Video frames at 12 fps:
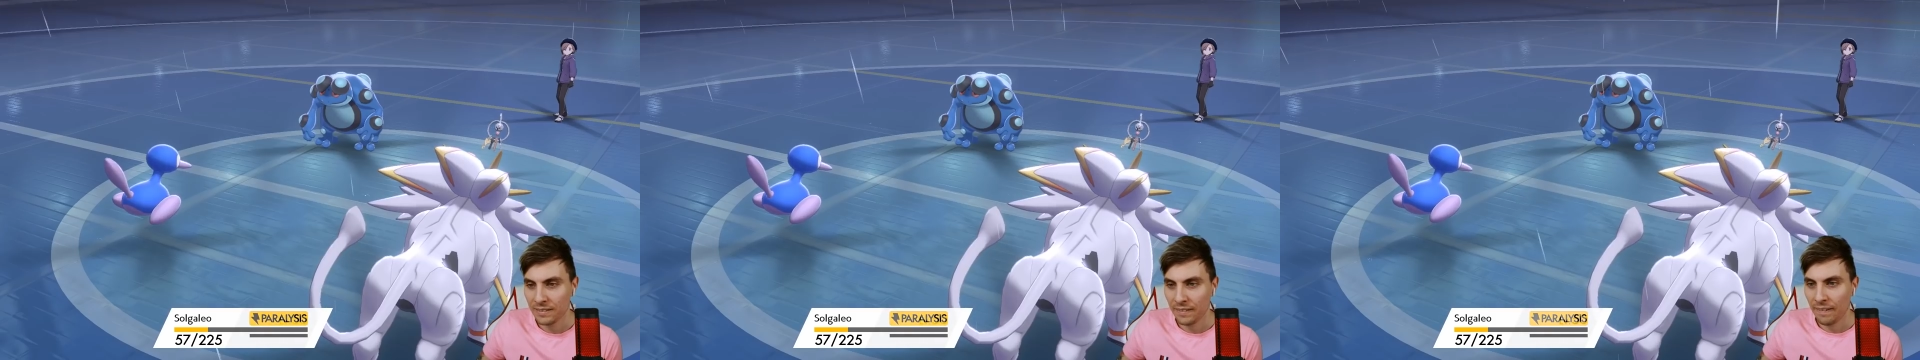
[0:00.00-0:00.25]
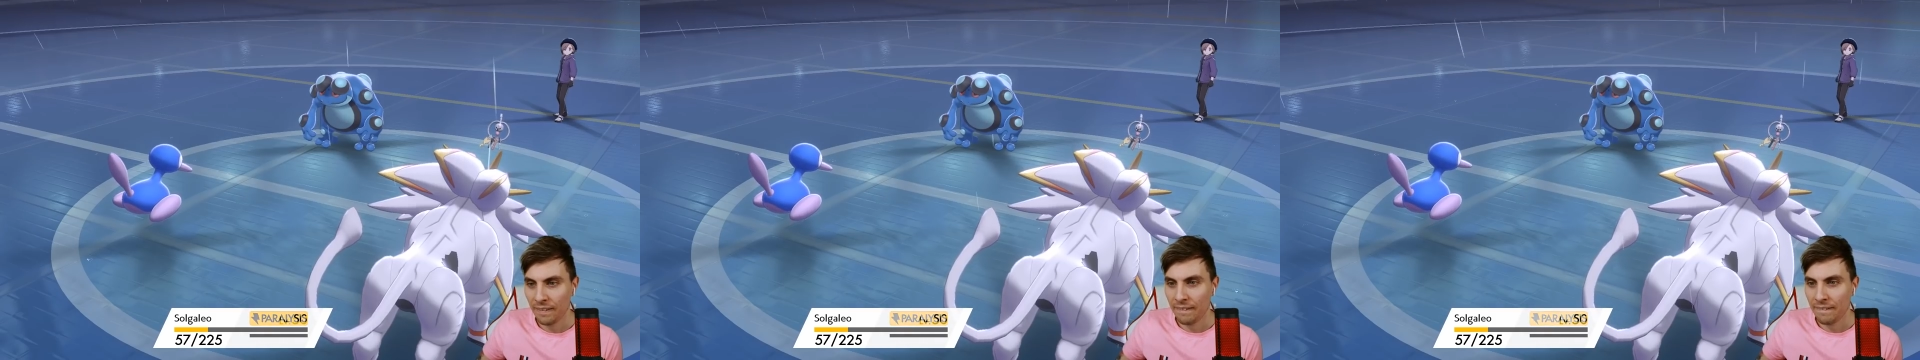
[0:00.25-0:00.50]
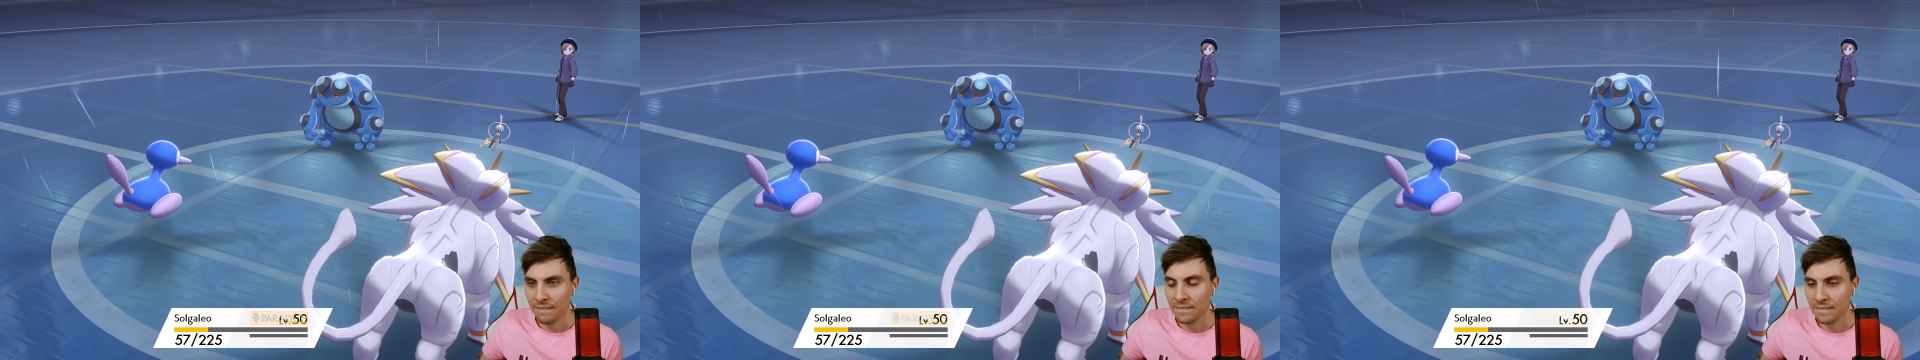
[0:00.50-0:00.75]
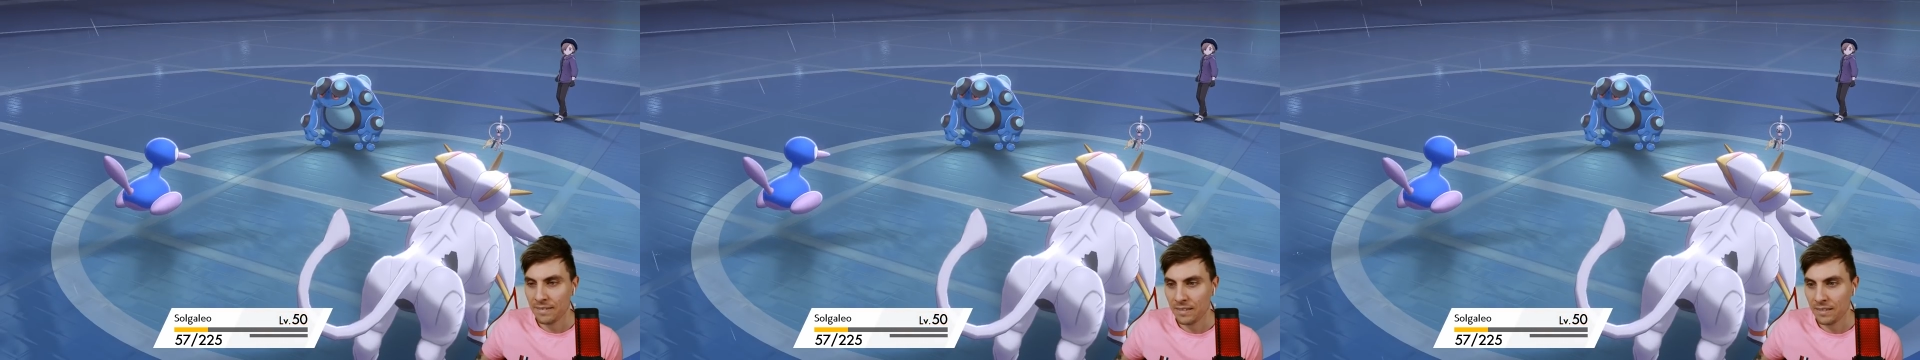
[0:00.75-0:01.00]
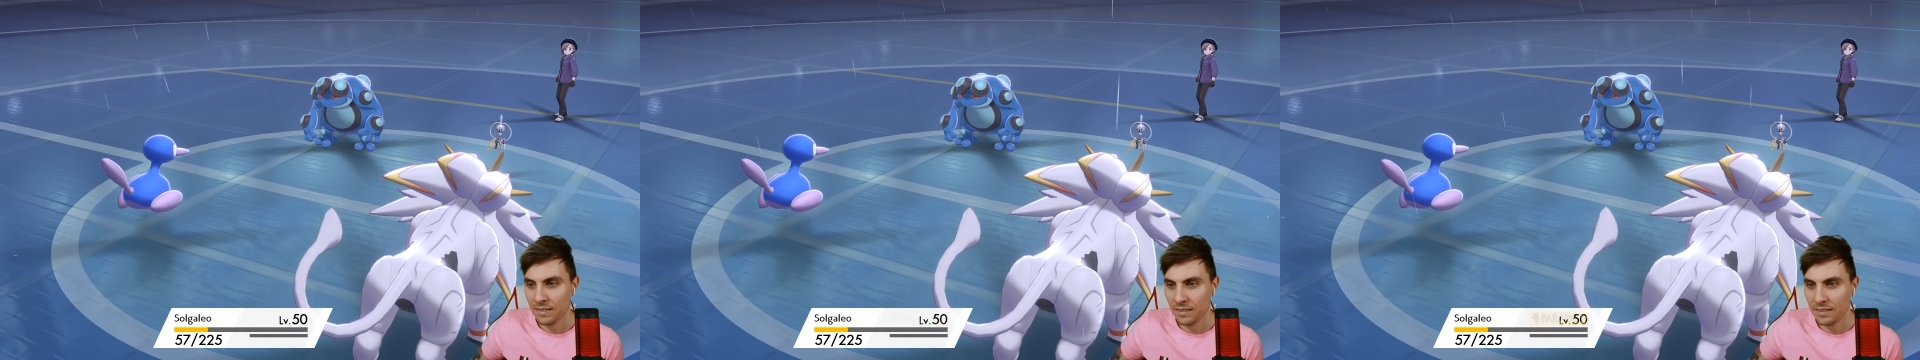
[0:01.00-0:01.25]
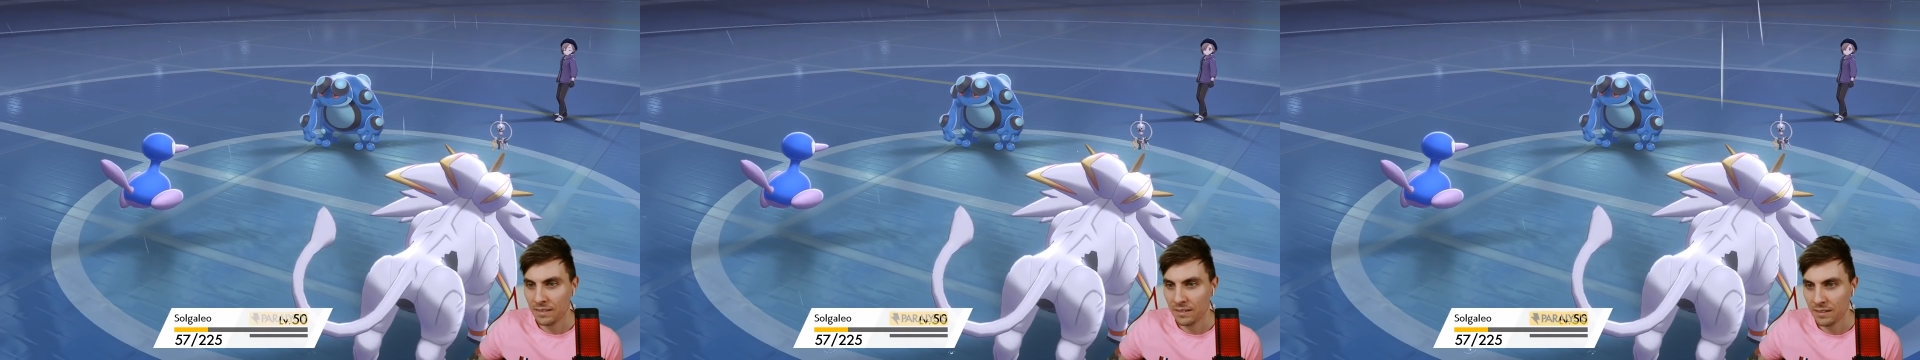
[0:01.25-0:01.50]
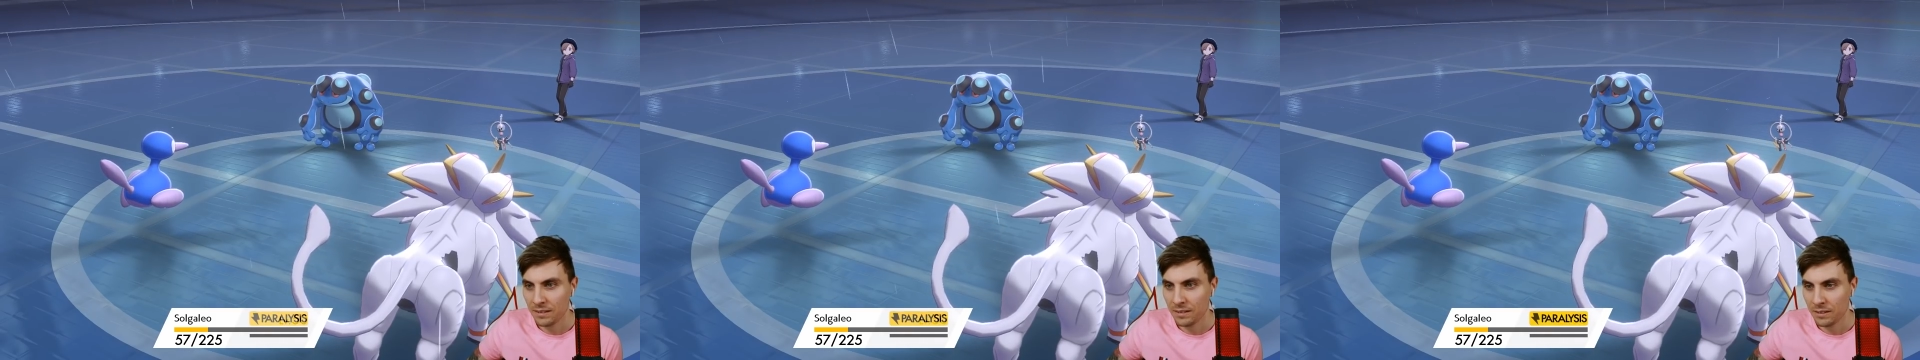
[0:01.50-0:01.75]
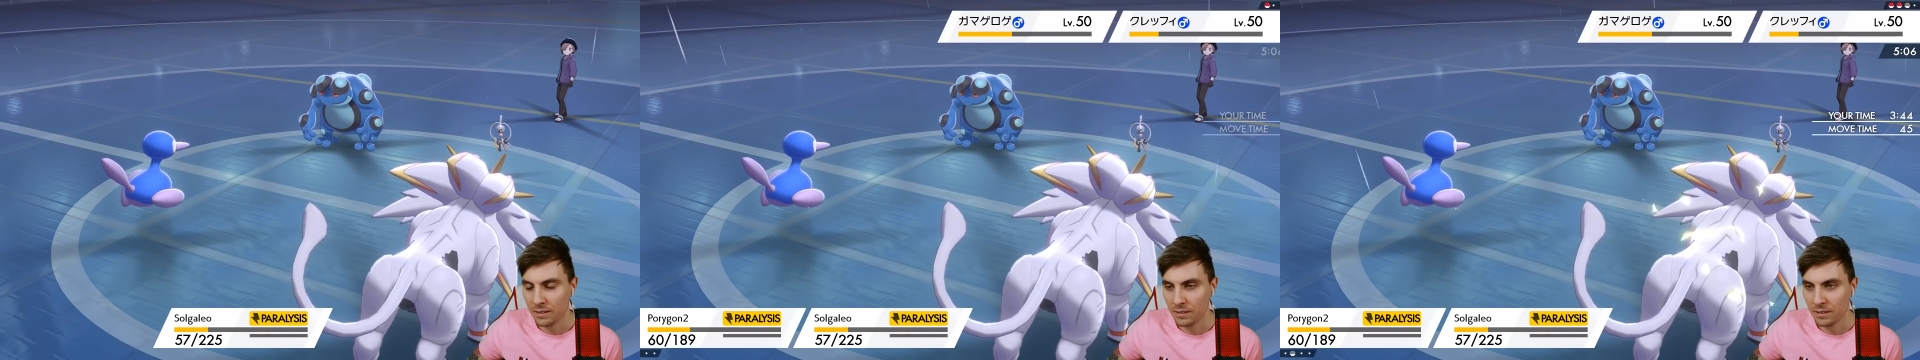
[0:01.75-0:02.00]

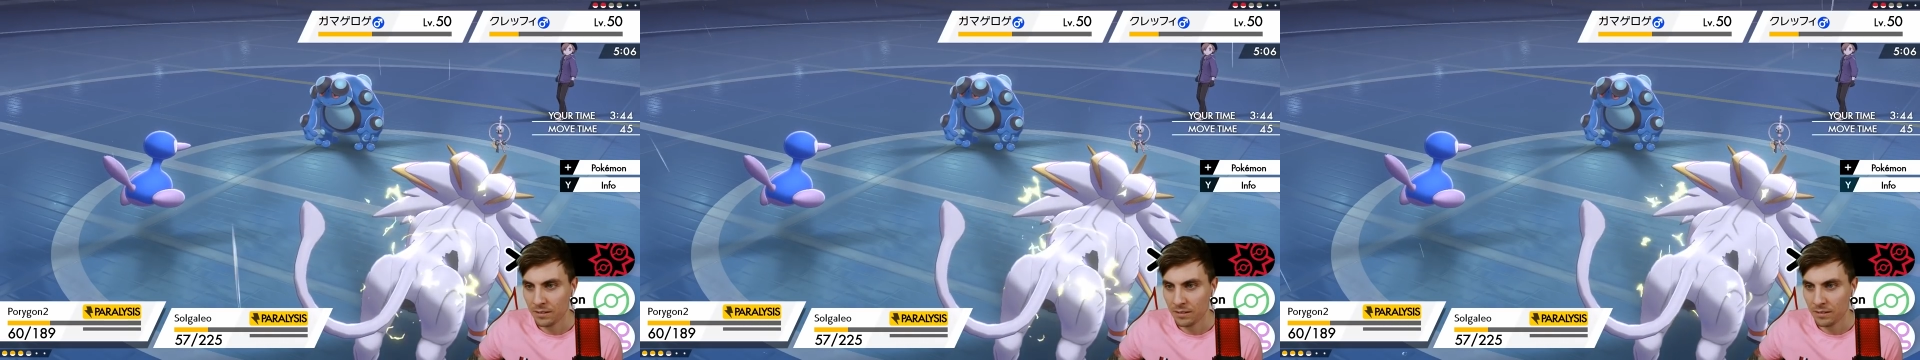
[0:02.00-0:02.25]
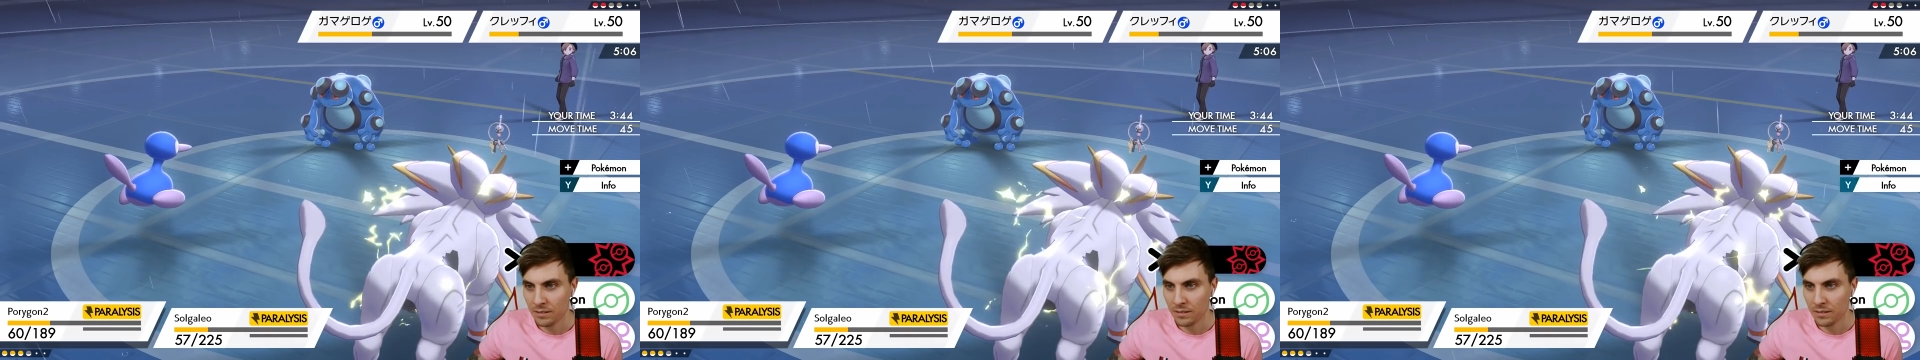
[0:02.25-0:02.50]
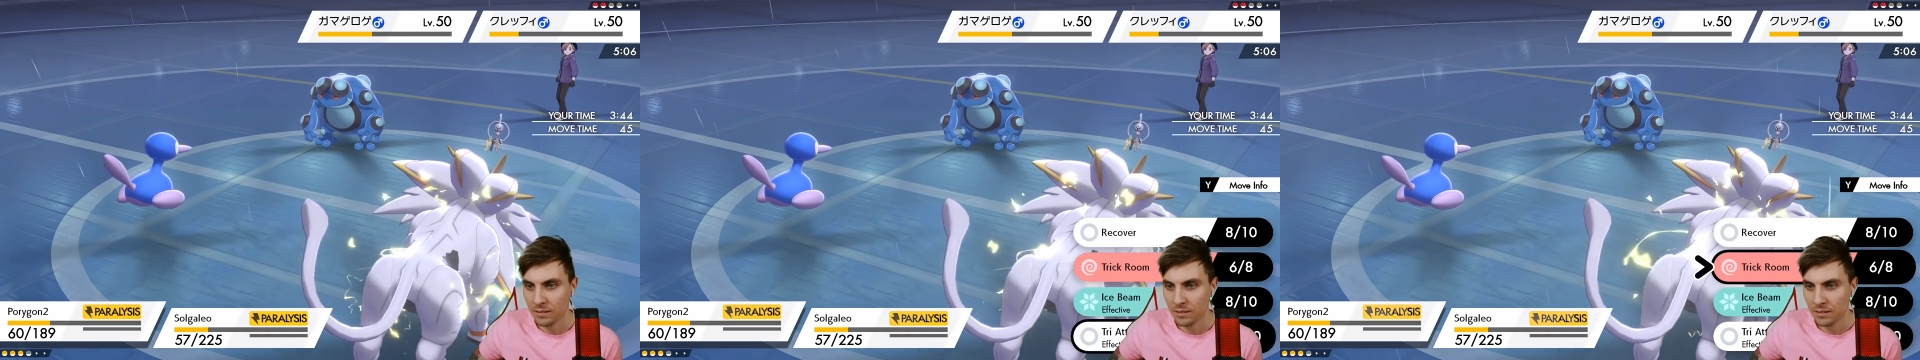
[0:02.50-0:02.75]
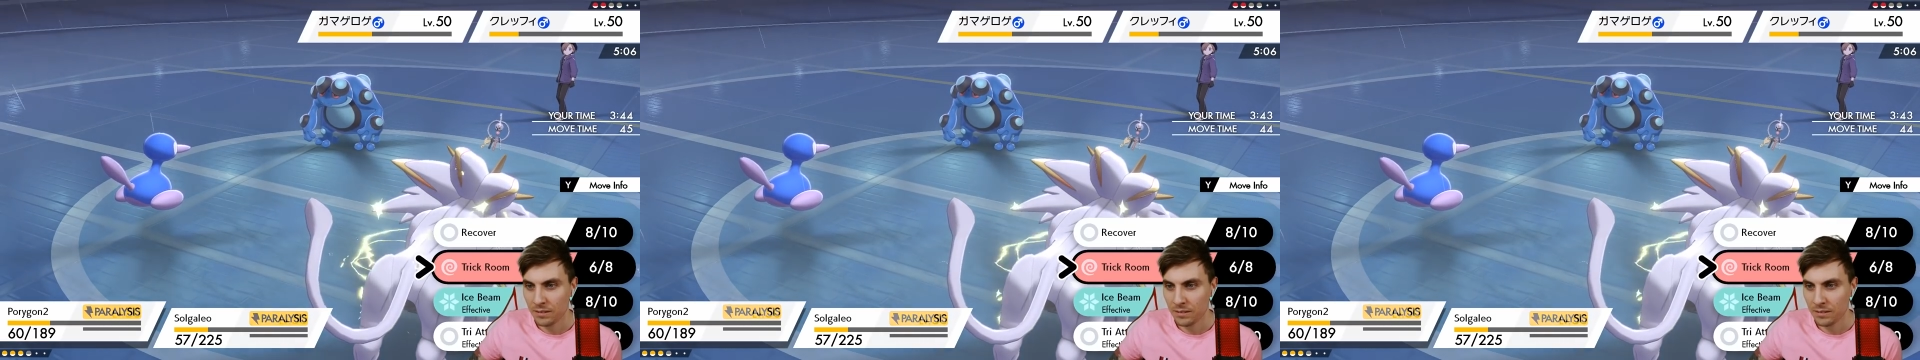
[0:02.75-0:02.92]
[no speech]